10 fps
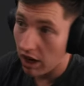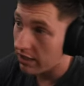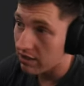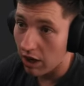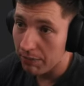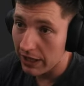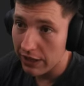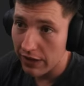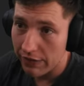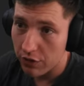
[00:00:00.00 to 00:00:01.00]
I just don't
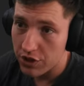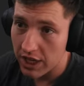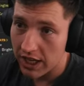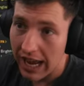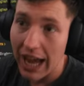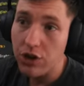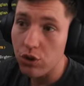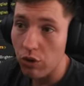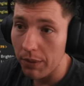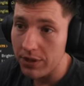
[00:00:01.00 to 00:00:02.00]
believe that for a second.
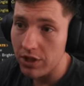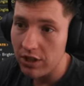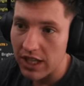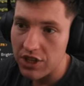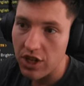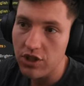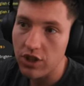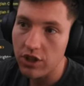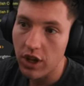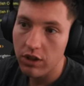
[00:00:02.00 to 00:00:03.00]
Andrew Robertson, he's
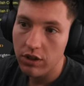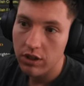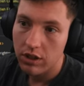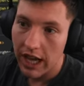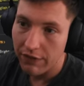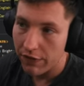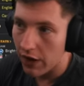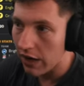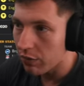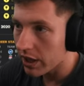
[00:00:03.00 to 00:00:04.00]
injured though. Out for
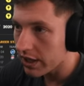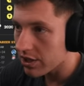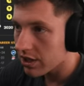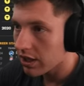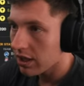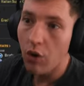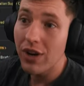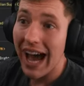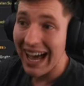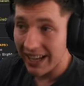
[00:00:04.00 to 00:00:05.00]
5 weeks.
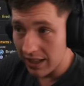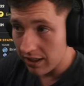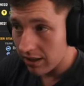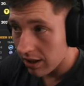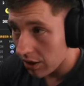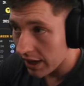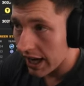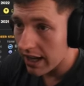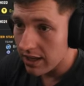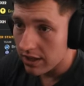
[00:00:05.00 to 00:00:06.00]
Onana,
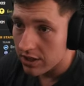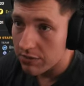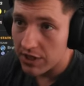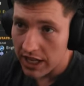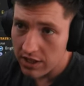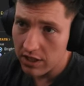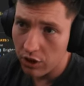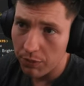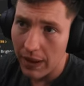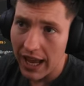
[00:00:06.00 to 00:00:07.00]
okay. Some decent
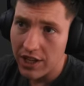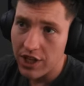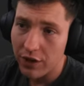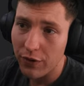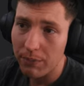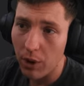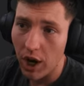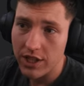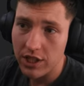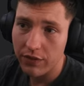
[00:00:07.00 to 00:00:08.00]
little players here from
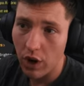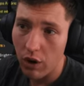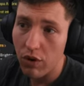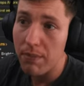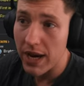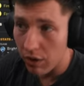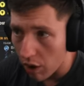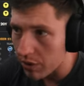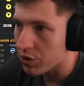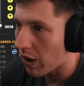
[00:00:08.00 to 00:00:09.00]
Brighton. They've got
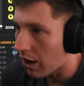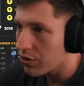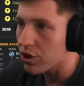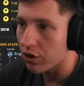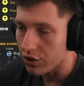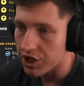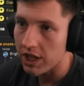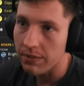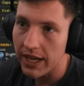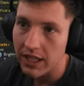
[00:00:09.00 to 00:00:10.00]
Romero as well, who's a good
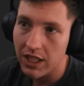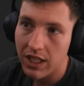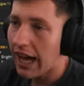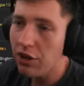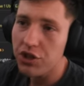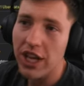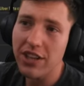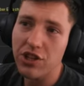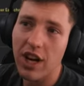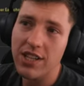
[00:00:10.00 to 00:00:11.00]
centre-back. How do you
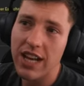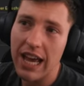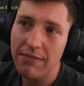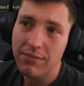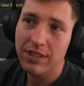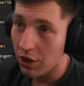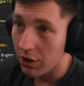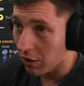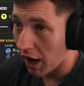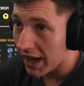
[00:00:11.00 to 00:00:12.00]
say this guy's name?
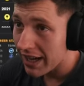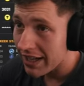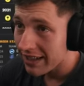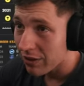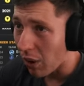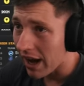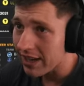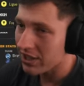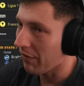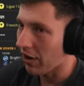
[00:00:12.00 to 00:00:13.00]
Gray,
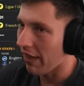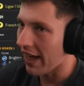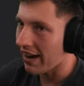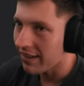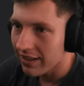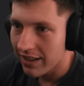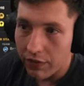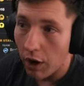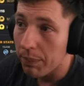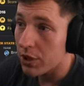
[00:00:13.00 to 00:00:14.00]
something like that.
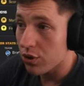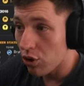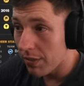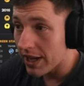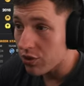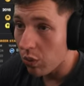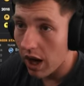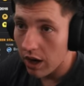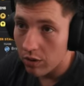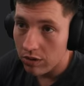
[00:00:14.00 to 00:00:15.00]
They've got Basuma as
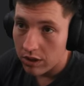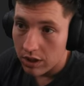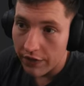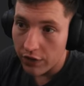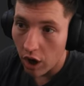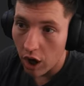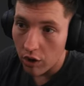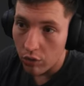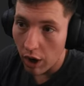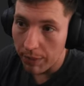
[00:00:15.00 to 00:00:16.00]
well. They've
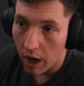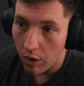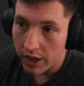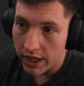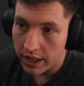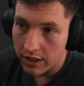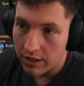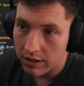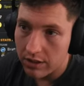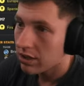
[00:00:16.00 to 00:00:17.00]
got Rob
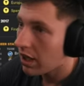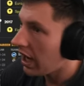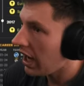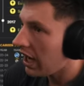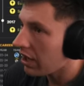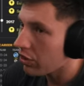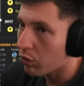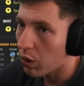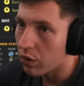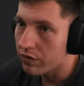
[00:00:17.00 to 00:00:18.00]
Holding,
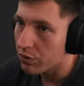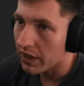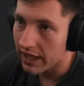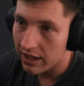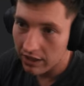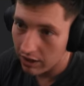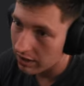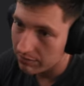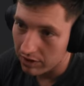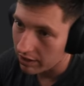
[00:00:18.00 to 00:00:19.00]
the Wolves winger. I don't
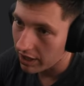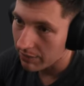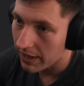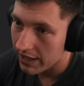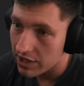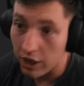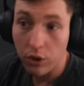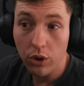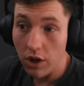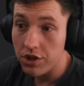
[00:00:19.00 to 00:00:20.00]
know. I'm not going to pronounce that.
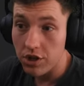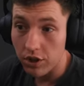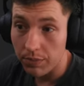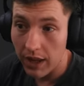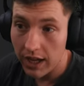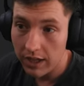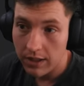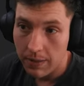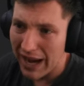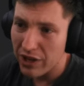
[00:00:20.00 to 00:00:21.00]
Kudos is a good player.
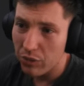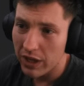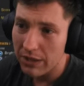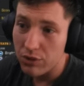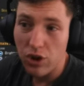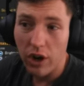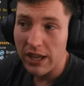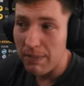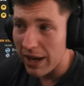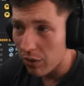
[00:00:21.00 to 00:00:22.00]
Brandon Williams,
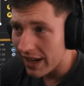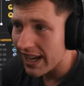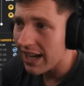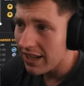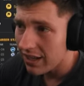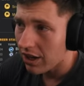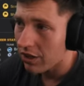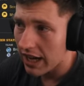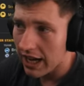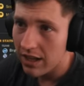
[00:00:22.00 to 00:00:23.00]
Noni Madueke.
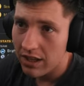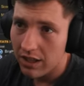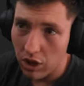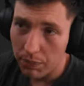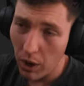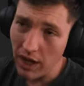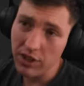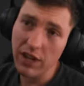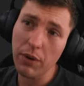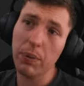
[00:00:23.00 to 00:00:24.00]
Okay. So
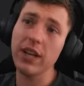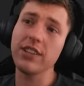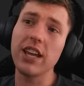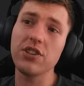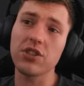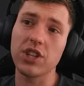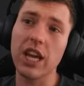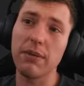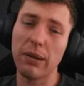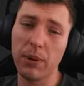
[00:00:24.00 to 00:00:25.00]
Brighton have a pretty decent
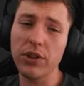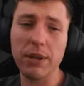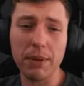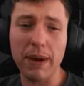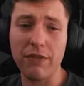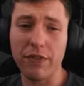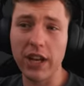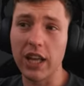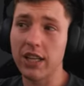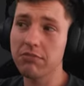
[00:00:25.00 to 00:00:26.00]
team. I'd put them above
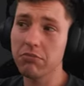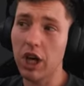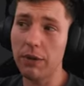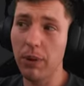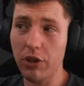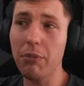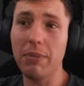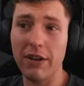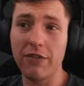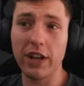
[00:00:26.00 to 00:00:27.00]
Villa. I'd put them
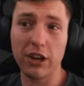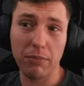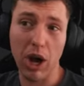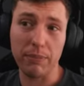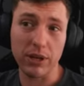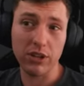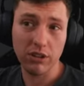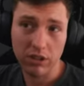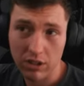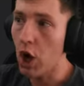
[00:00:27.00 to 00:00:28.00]
above Villa in my
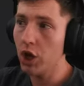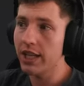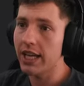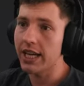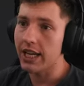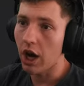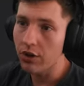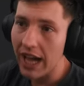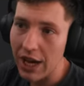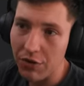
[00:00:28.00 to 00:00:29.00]
opinion. Burnley.
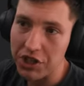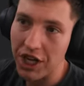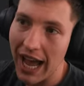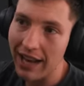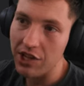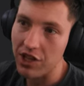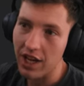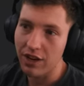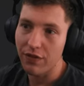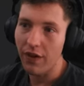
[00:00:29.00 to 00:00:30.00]
Okay.
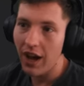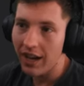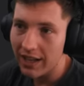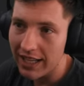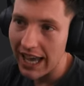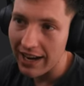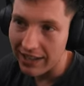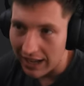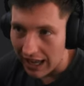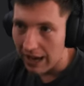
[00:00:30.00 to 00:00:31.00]
Richarlison finally at
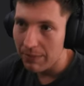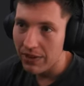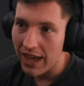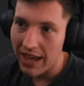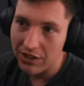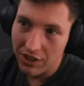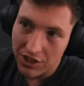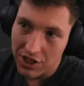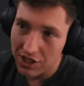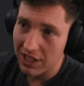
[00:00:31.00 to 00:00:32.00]
a club that
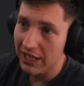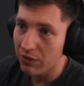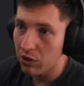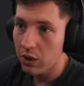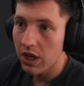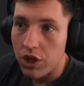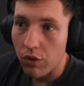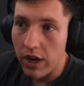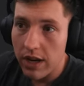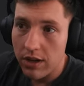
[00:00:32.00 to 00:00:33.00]
is his level.
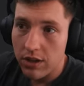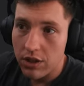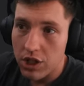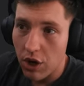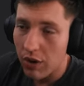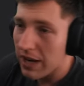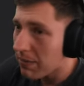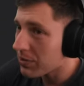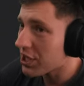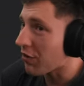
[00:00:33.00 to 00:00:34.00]

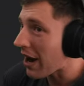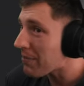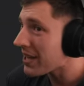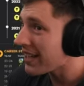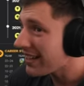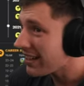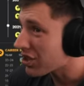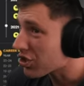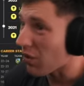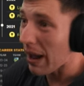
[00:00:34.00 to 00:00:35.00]
Sarabia
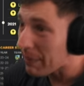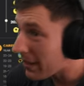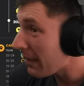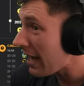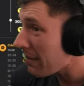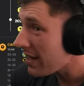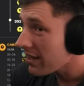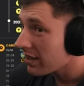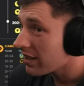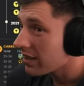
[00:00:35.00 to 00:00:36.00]
maybe?